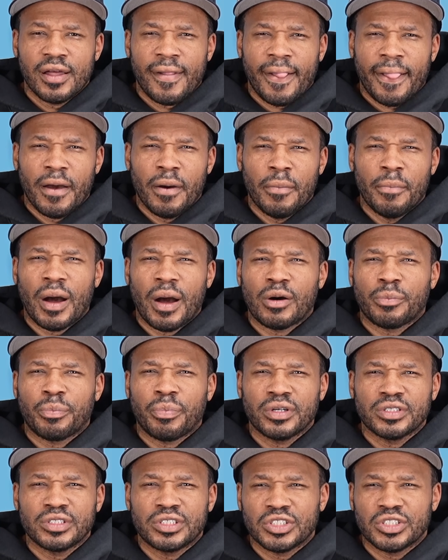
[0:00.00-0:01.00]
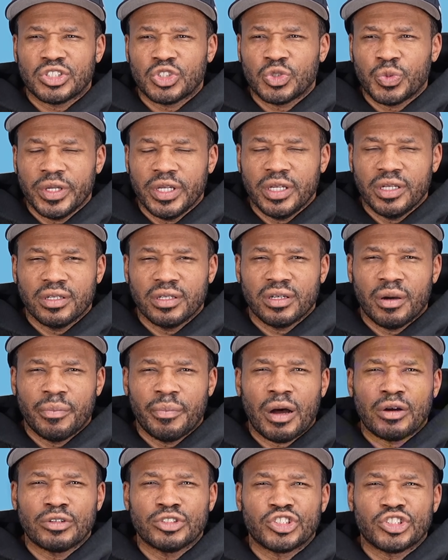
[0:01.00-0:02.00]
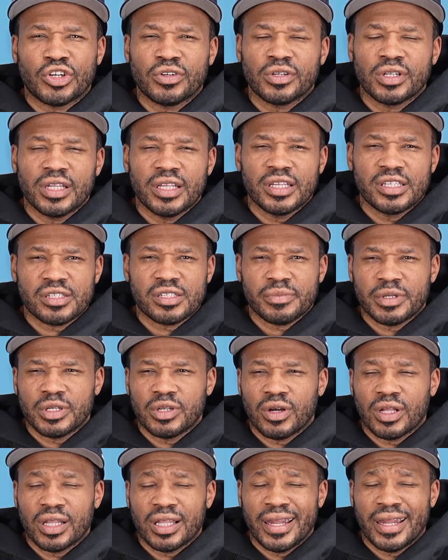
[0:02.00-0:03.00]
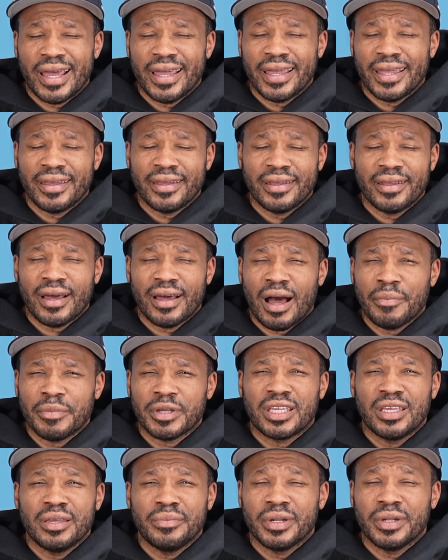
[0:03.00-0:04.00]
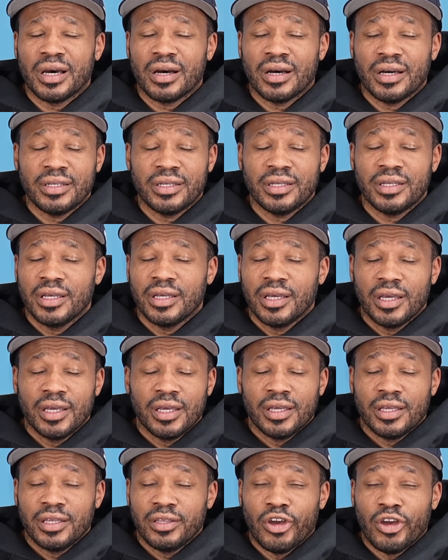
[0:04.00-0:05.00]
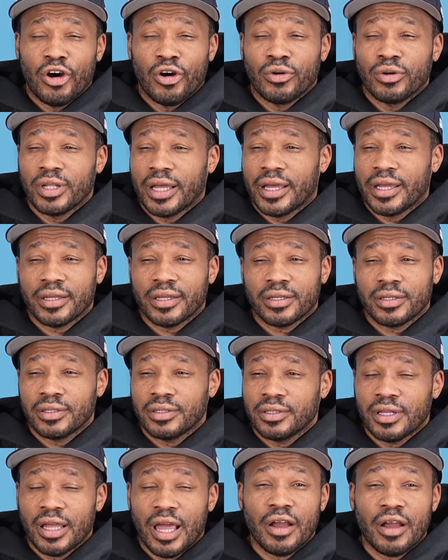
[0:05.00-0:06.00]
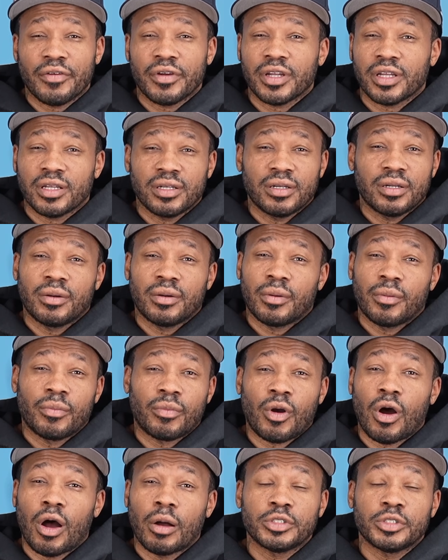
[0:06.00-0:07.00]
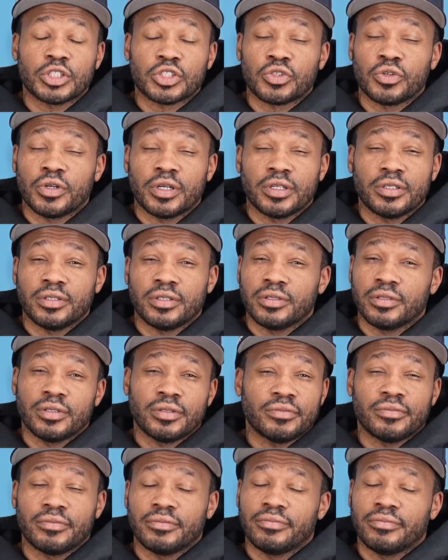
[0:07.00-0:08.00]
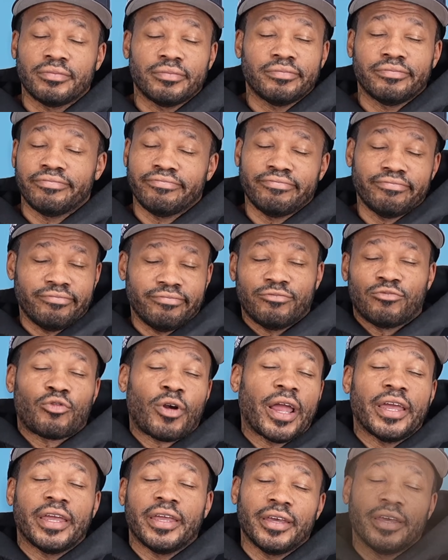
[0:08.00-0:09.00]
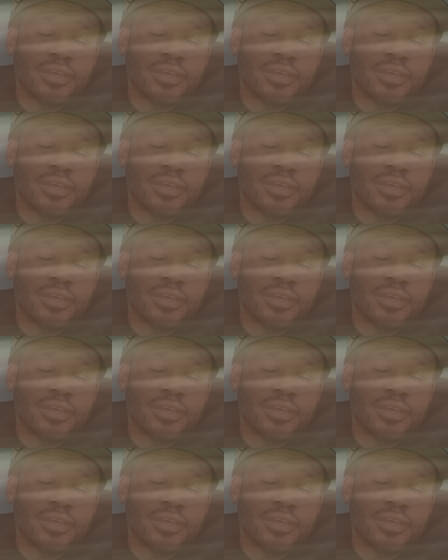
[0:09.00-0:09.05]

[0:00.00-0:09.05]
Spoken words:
about Punch's tweet about journalism and all of that, and I'm going to keep it 100. Yo, like, Eric, bro, I'm just going right here.